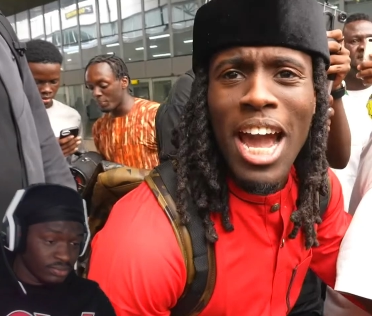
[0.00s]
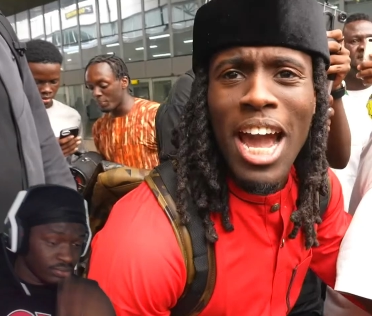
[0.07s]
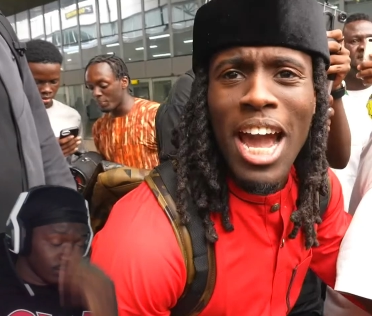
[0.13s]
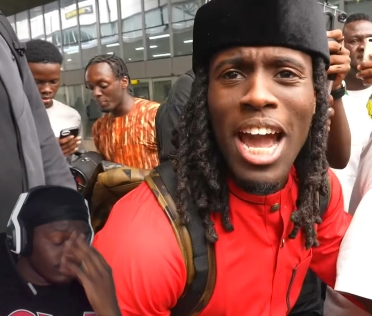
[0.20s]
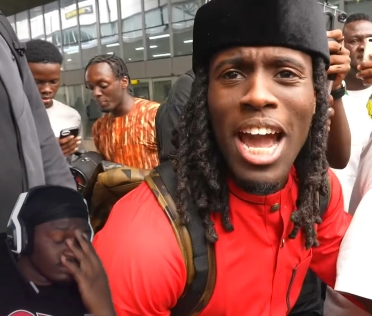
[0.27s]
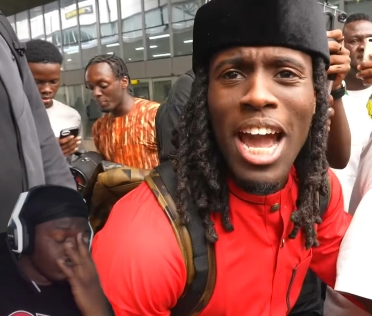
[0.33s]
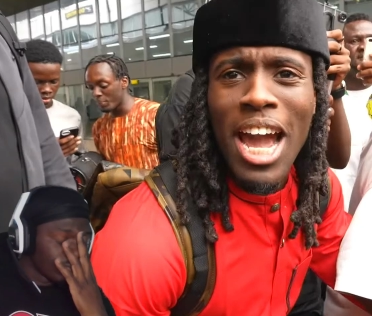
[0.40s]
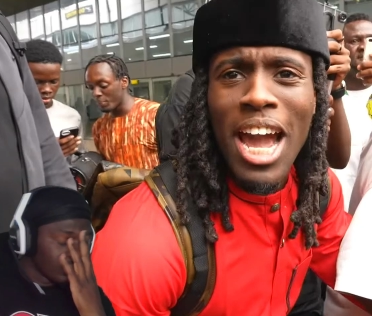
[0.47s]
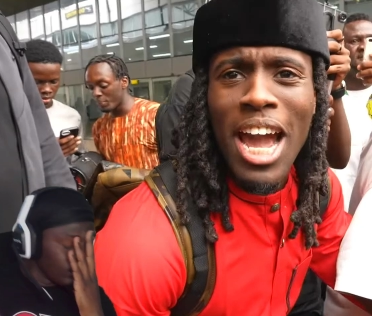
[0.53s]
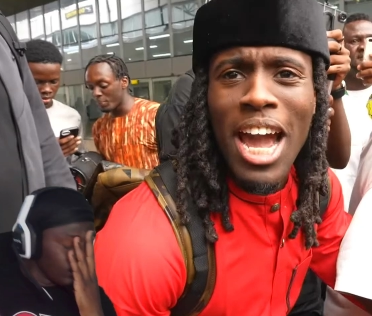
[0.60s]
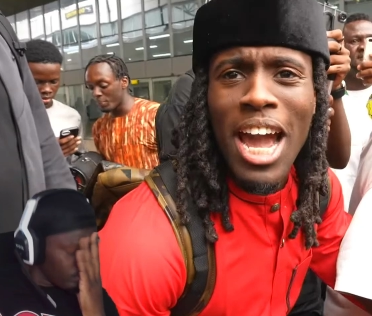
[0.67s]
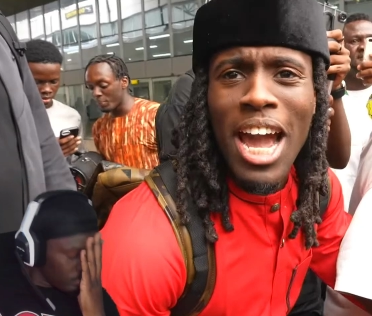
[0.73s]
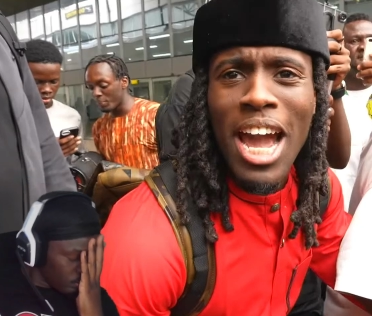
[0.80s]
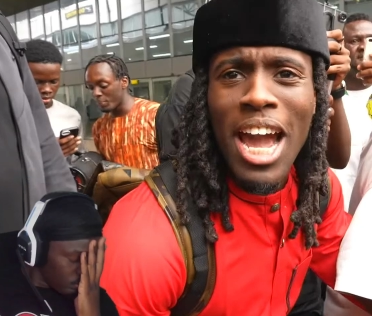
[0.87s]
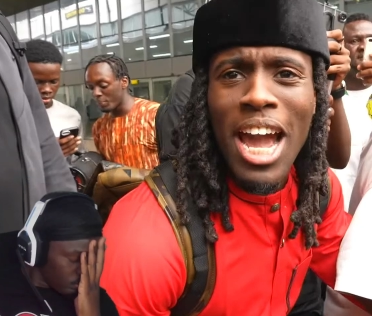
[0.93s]

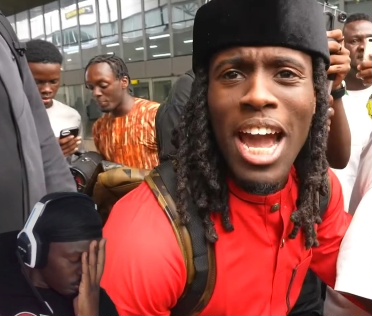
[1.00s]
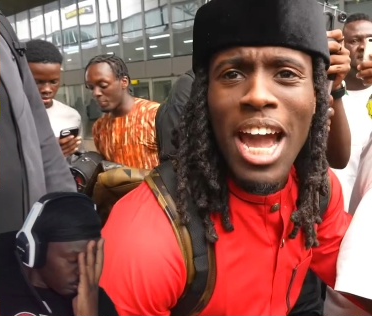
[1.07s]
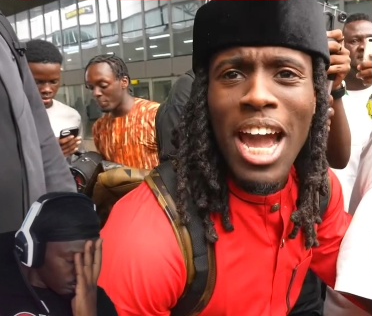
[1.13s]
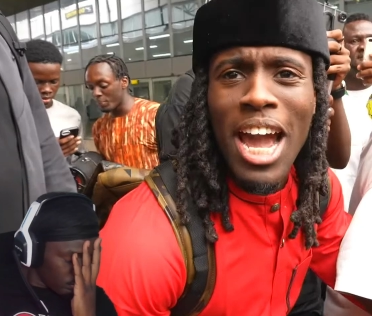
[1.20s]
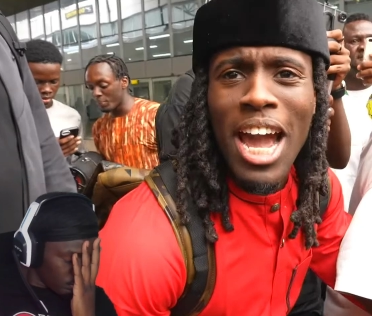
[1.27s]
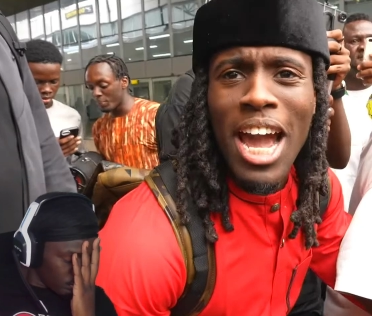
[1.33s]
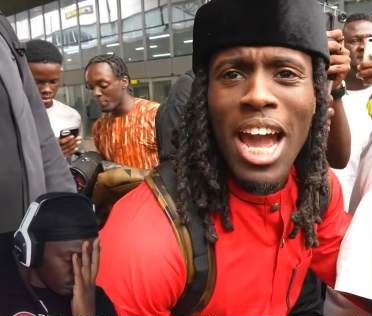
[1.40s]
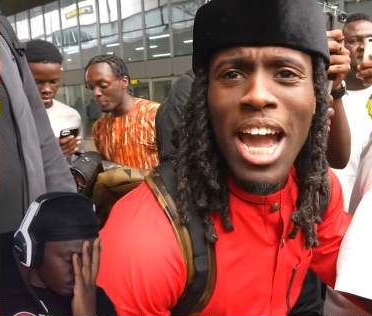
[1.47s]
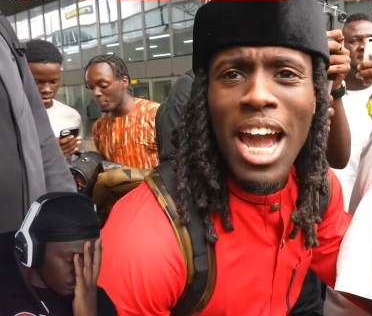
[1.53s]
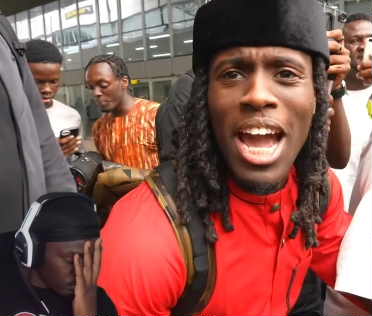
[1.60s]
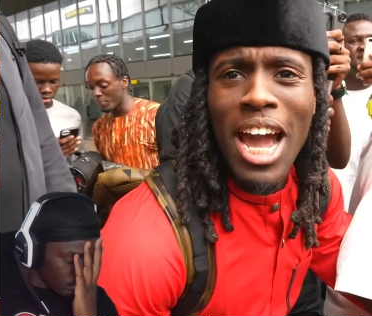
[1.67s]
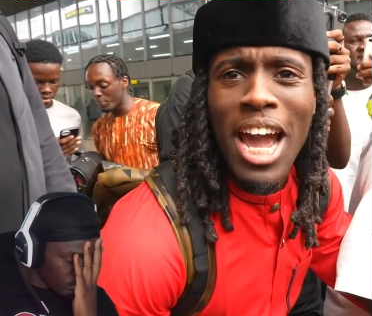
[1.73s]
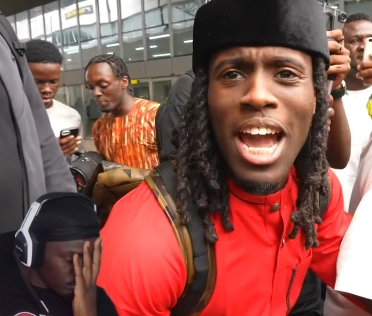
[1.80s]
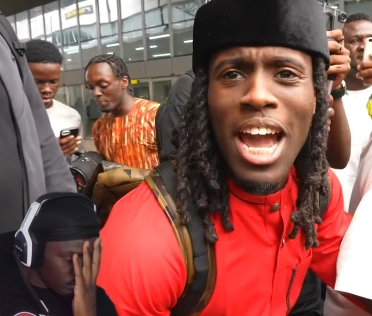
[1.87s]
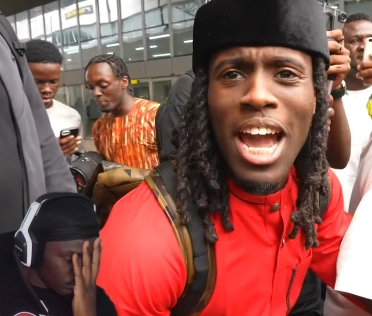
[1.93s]

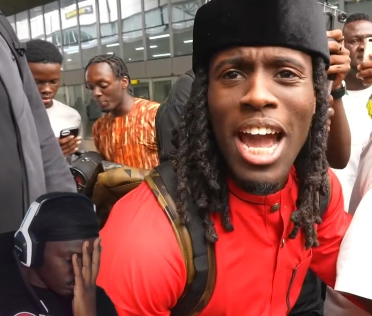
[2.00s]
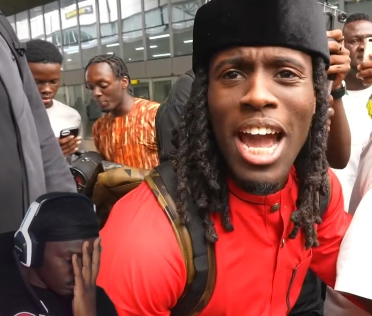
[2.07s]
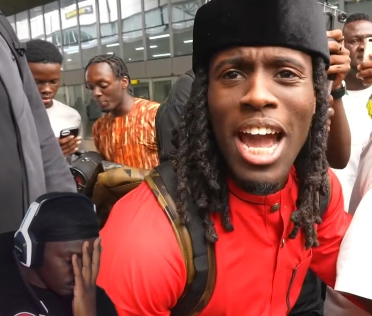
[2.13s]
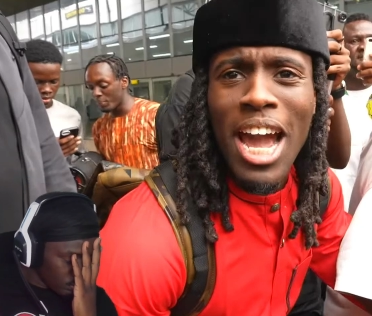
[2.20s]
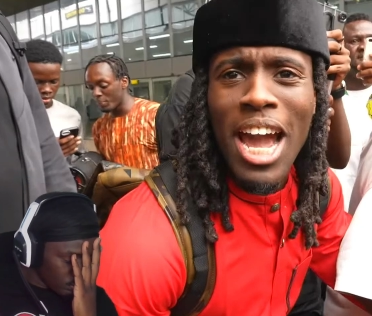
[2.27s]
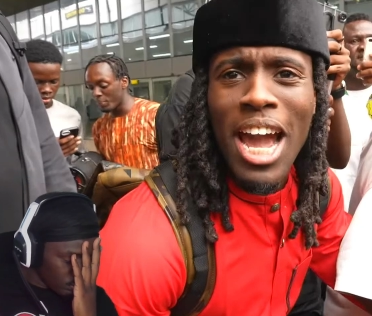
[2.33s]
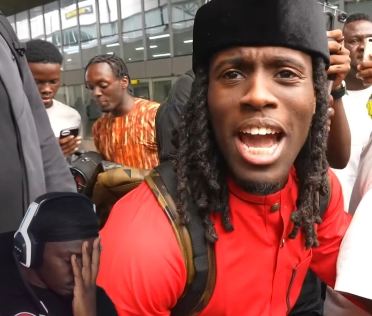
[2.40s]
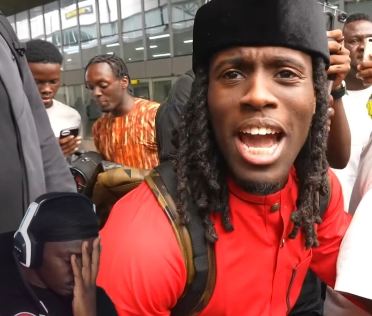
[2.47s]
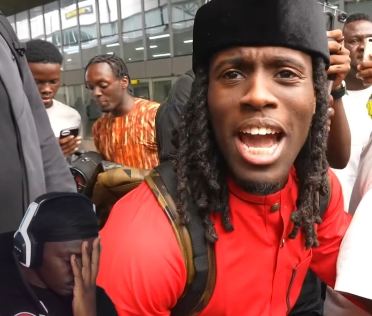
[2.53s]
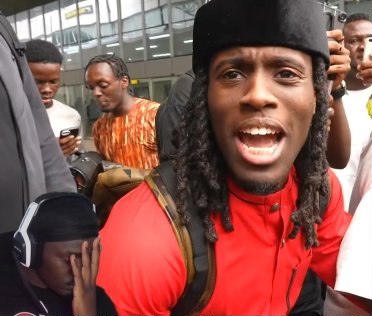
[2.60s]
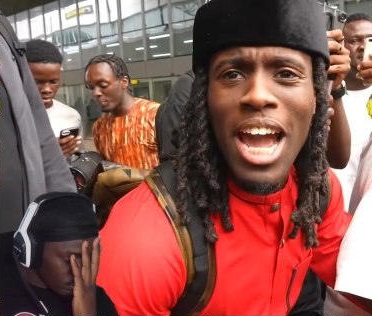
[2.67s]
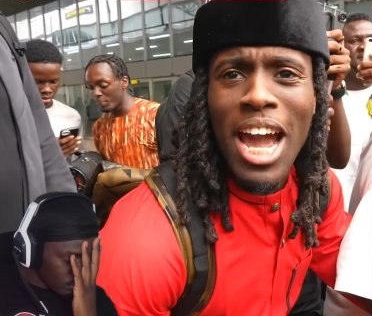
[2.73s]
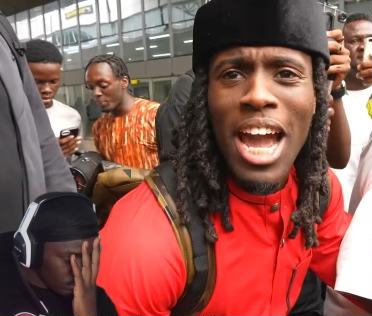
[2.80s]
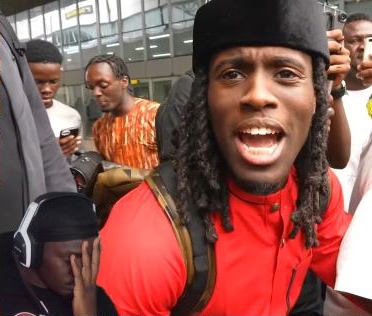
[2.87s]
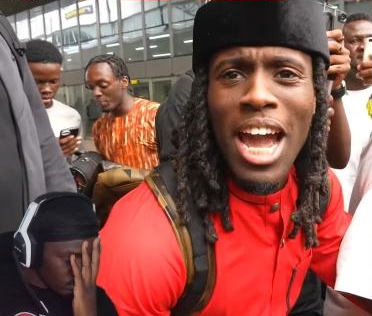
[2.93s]

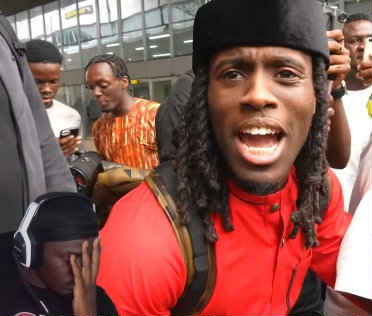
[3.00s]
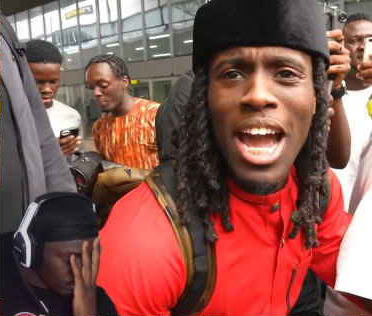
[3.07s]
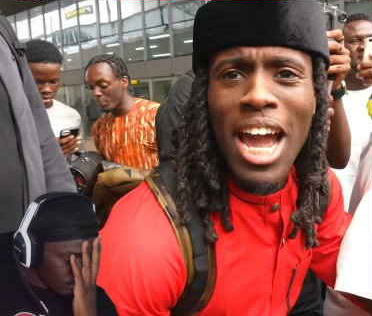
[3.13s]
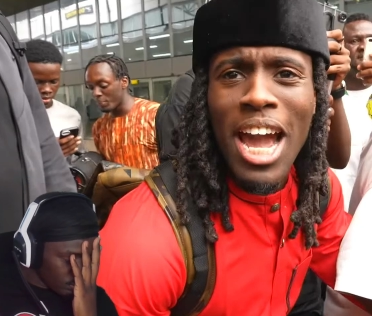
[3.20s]
No one is speaking in this clip.